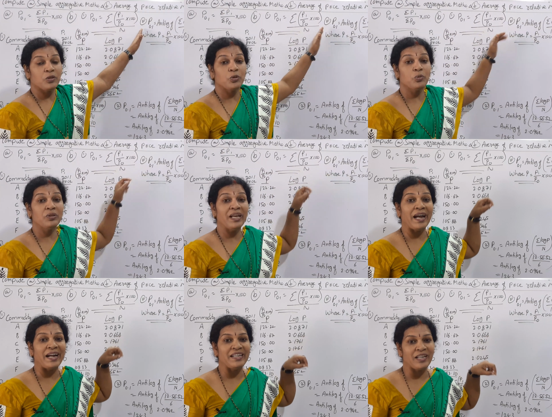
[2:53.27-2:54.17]
through the
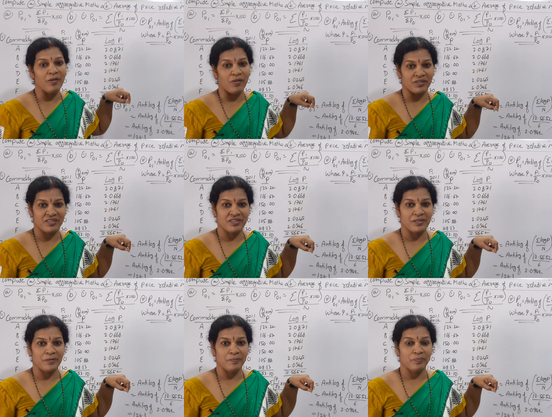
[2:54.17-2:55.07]
anti-logs,
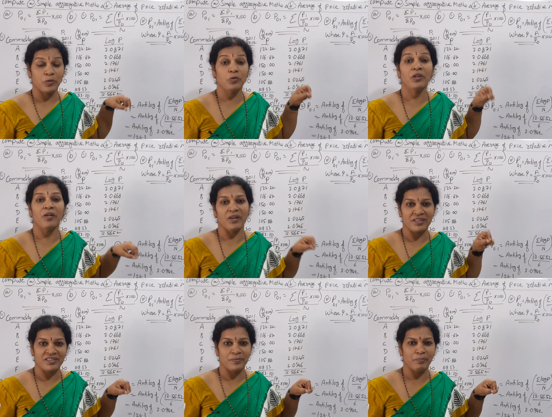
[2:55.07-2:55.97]
through the
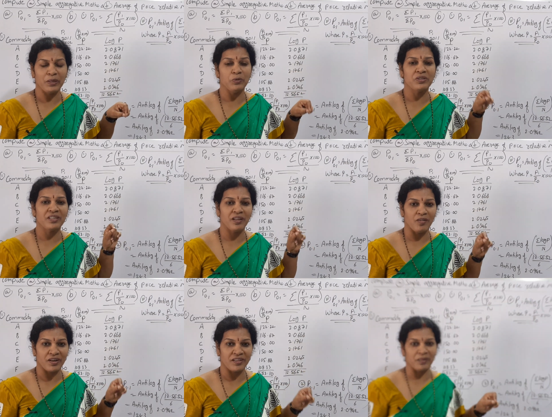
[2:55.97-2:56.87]
logs, by using the
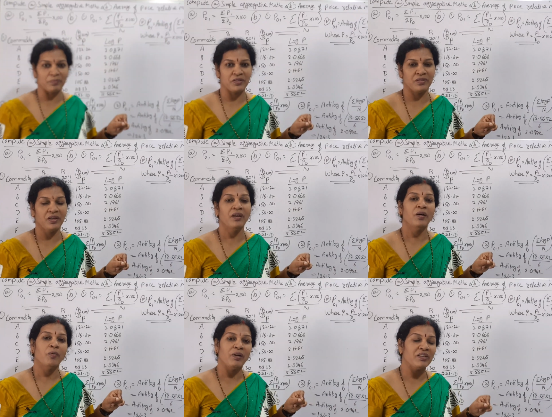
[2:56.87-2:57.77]
logarithms.
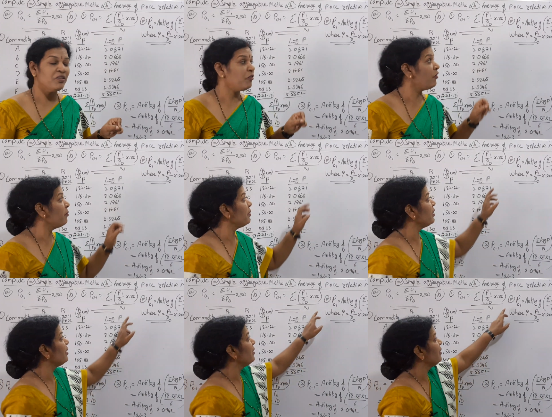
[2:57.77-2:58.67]
What is the
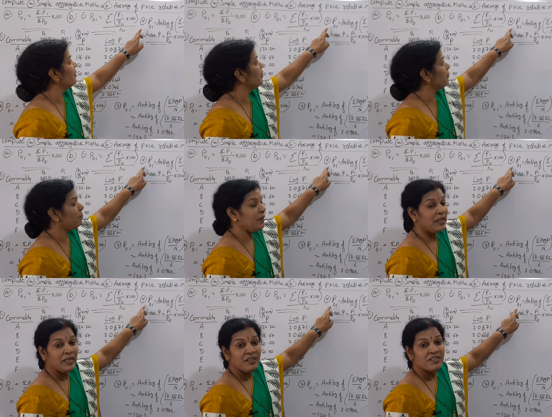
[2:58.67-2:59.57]
formula?
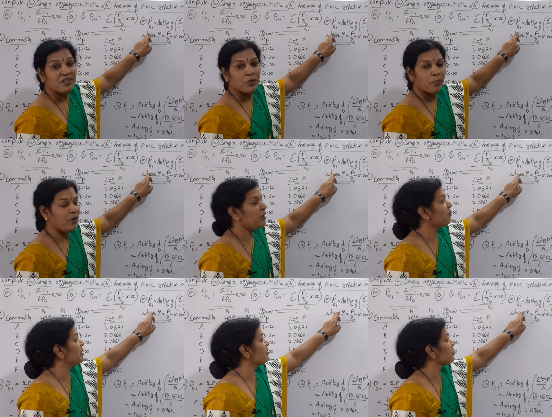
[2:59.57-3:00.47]
P
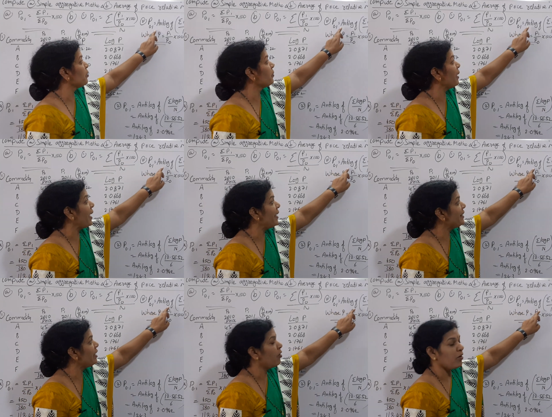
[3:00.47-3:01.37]
0.1 is equal to
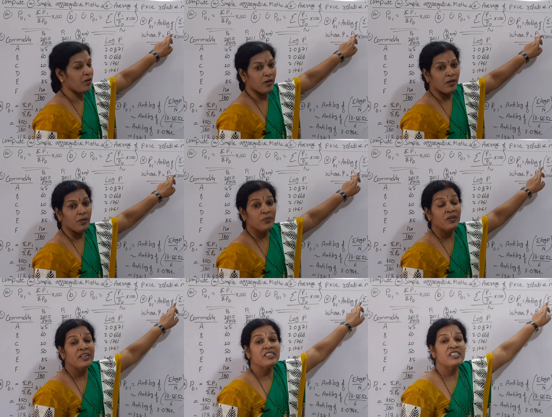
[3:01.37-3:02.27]
anti-log of
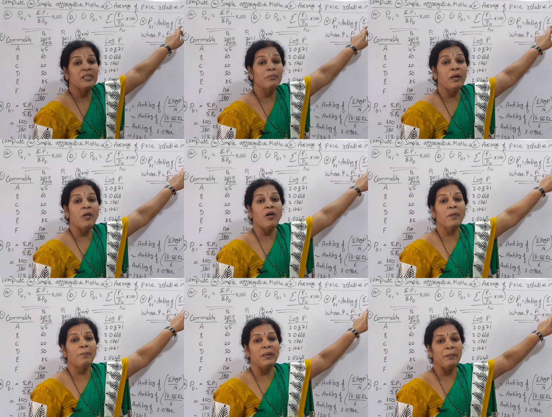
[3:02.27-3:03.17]
sigma
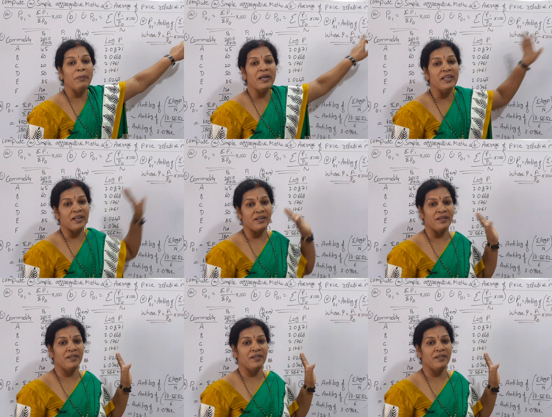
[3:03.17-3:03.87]
log P by n.